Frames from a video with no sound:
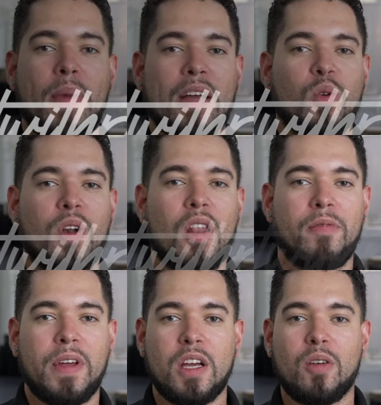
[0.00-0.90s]
back to another
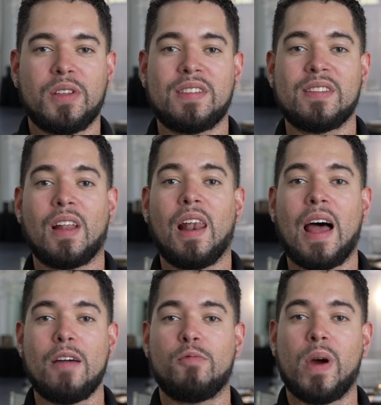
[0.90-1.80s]
video. This is a
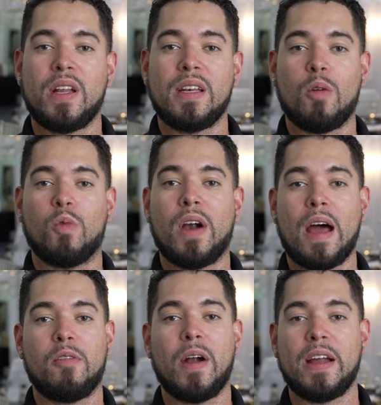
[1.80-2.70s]
live wedding that we're
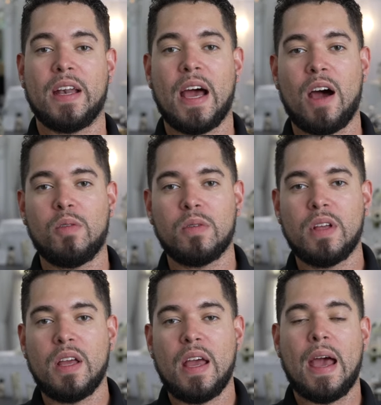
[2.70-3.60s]
at right now.
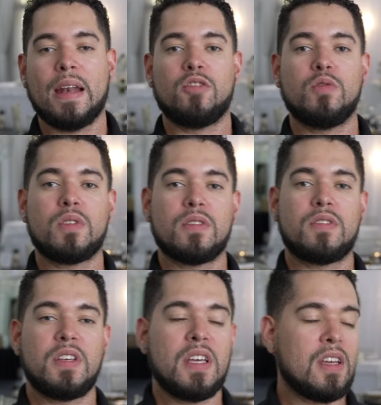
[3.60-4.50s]
And as you can
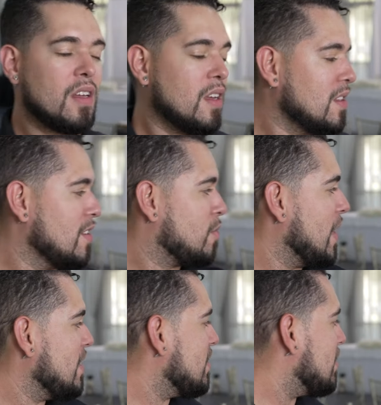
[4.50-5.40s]
see, this
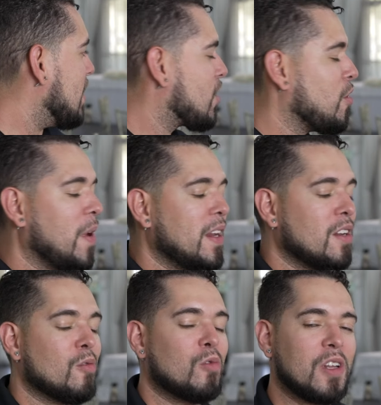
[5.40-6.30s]
place is
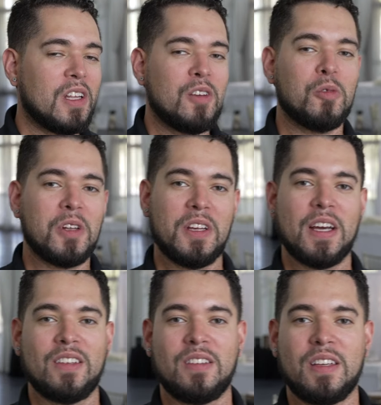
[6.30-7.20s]
decorated really, really
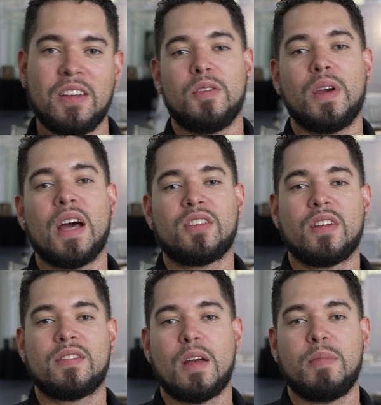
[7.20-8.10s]
nicely. You guys are
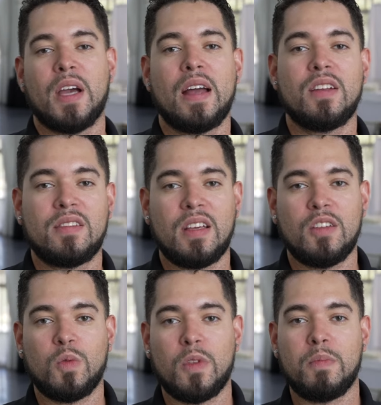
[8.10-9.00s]
going to step behind the
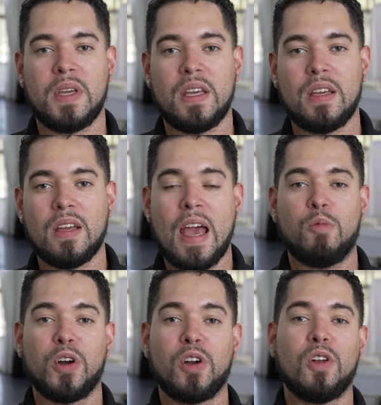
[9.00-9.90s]
scenes with me, and
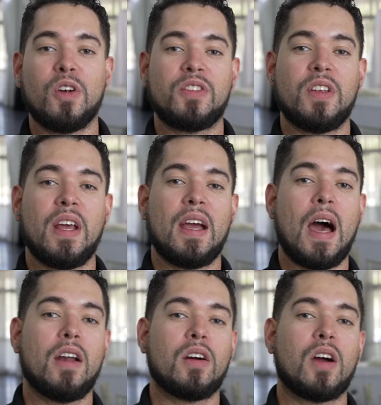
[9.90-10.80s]
we're going to learn today how to